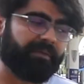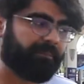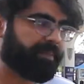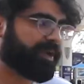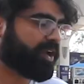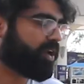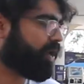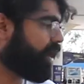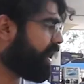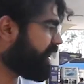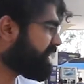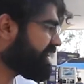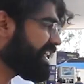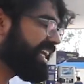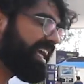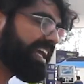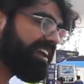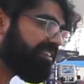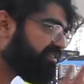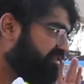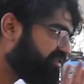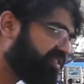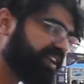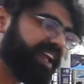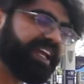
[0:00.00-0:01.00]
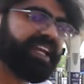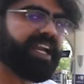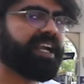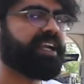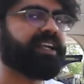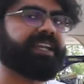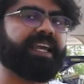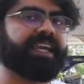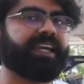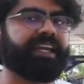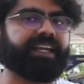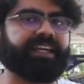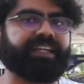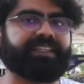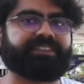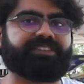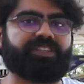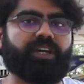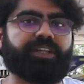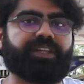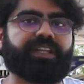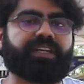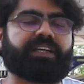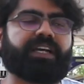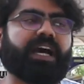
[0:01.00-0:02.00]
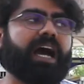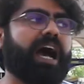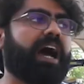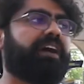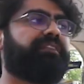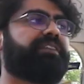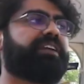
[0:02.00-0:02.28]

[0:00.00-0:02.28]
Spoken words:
because we didn't take it easy on the car.